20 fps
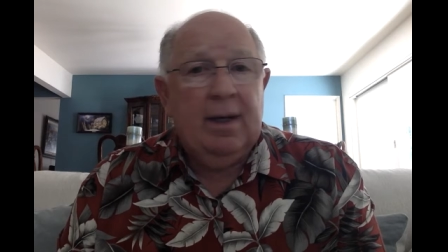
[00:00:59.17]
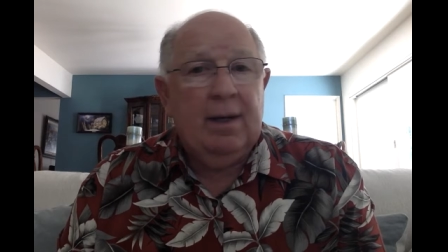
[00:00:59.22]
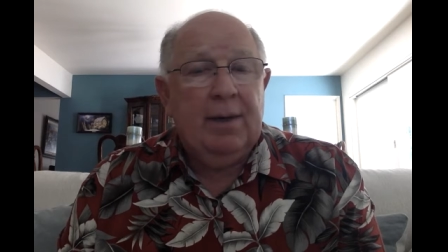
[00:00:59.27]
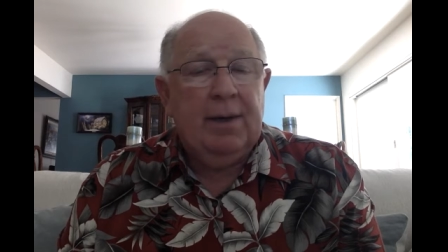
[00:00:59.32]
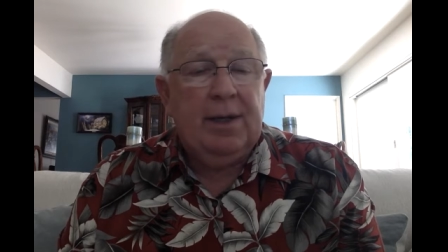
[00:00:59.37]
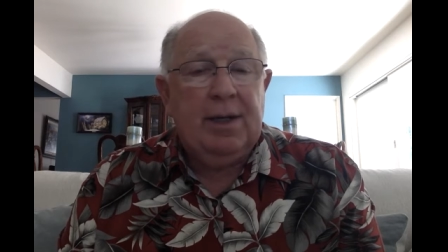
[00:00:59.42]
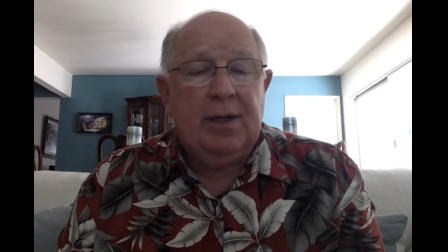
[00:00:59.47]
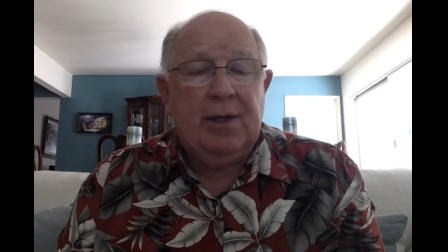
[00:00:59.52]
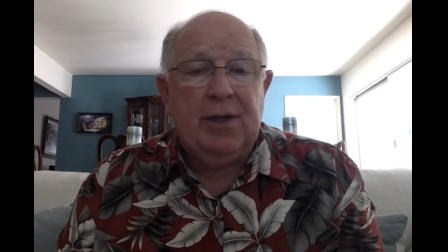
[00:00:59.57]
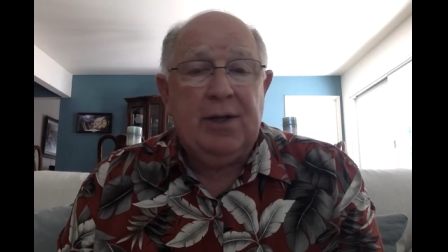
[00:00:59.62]

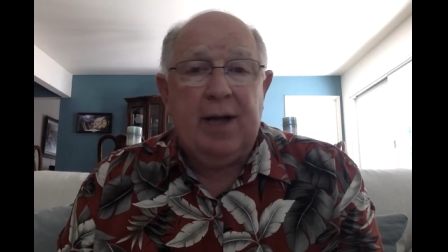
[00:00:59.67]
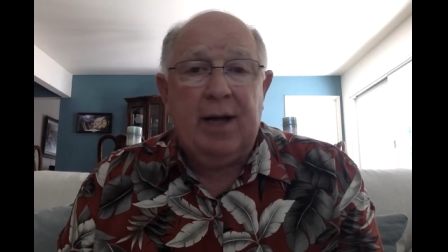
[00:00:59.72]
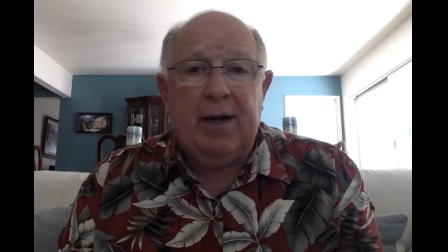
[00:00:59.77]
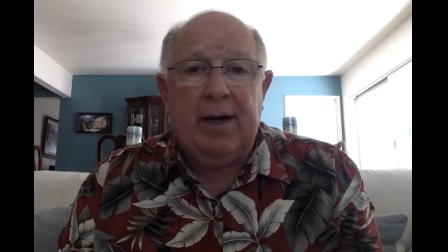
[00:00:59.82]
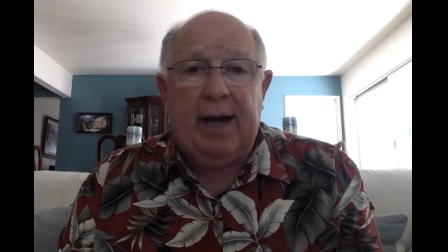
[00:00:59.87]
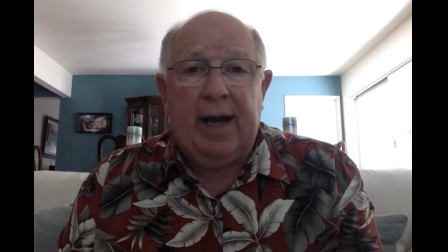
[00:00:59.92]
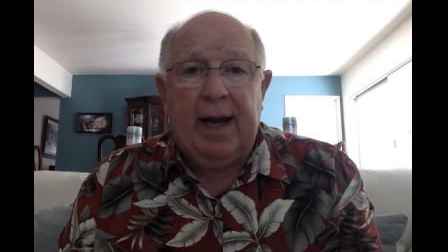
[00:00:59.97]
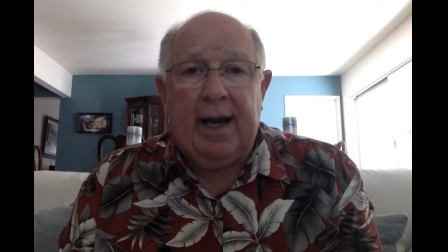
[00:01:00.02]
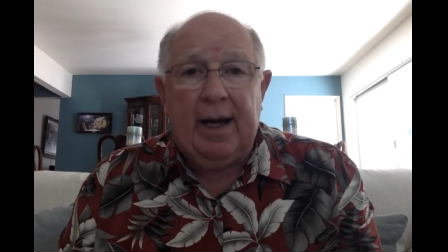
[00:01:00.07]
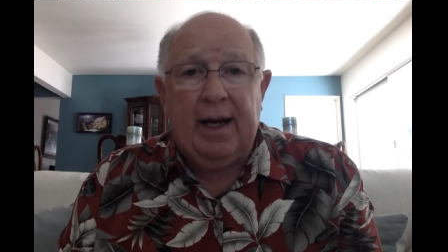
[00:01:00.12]
We teach you how
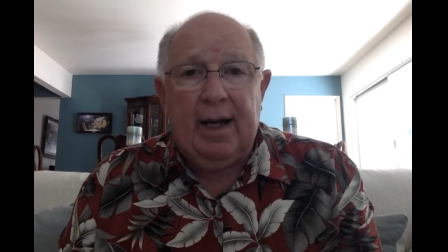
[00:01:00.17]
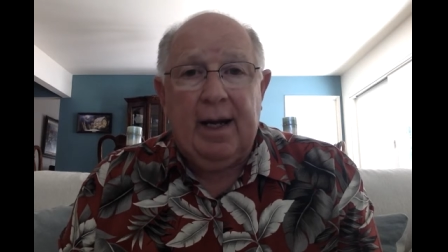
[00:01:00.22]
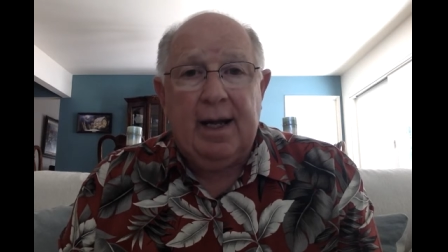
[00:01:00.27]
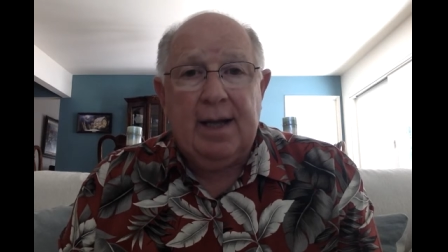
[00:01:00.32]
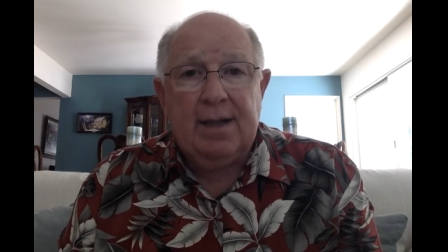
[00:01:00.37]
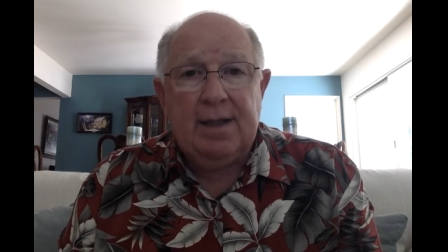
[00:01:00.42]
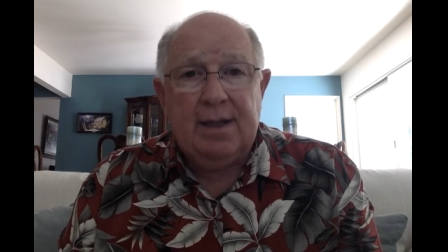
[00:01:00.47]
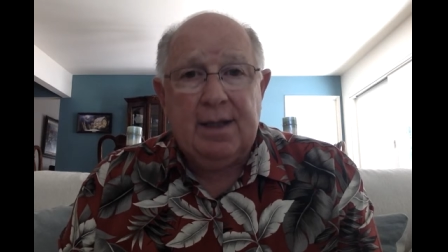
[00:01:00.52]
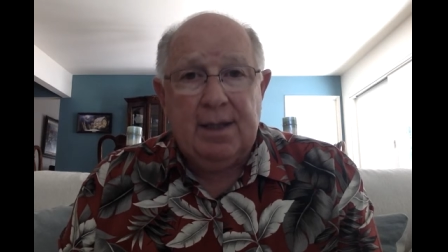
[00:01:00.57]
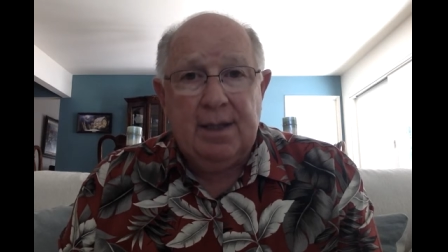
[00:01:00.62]
to
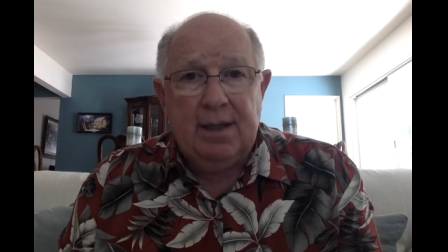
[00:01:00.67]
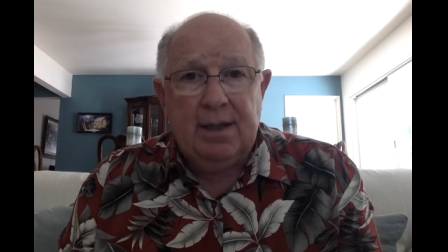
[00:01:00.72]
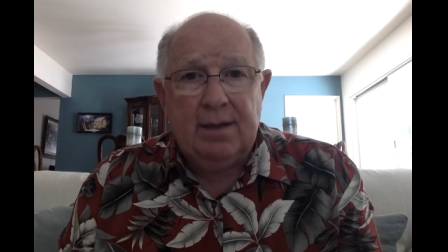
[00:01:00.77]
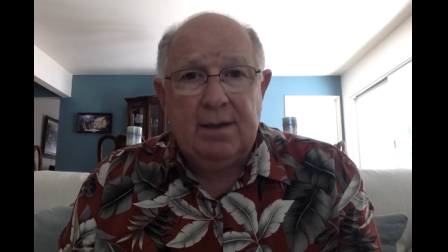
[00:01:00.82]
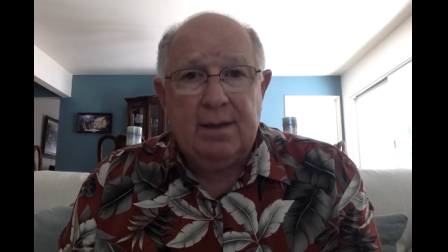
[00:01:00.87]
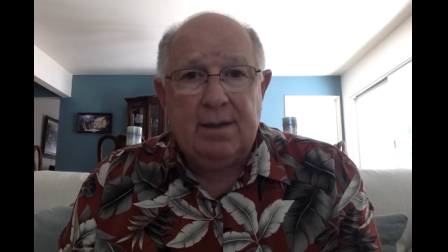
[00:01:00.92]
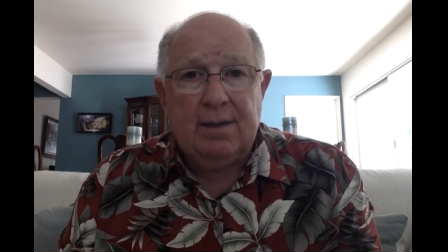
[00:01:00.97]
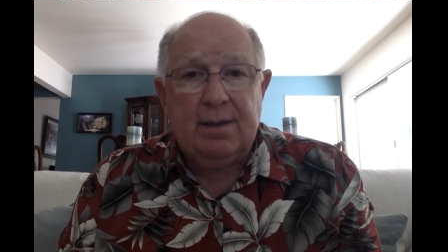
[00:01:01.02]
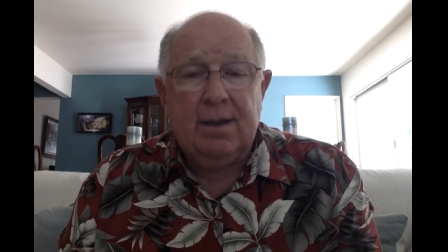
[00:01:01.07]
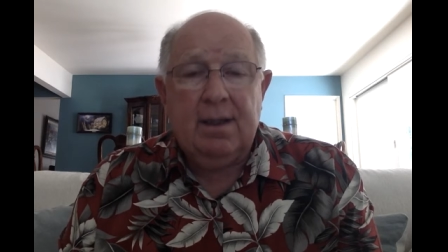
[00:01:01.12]
analyze the
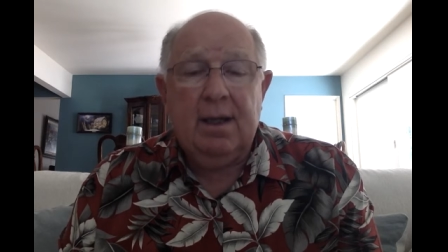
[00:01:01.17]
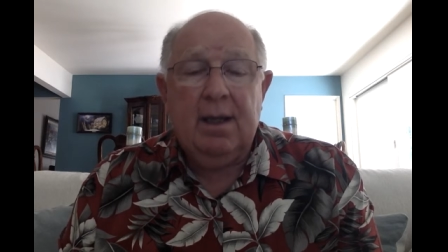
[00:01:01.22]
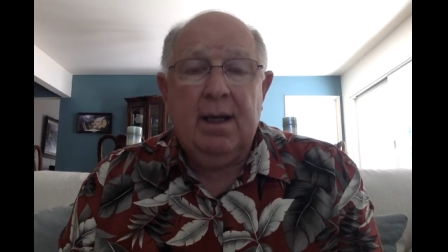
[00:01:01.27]
deals.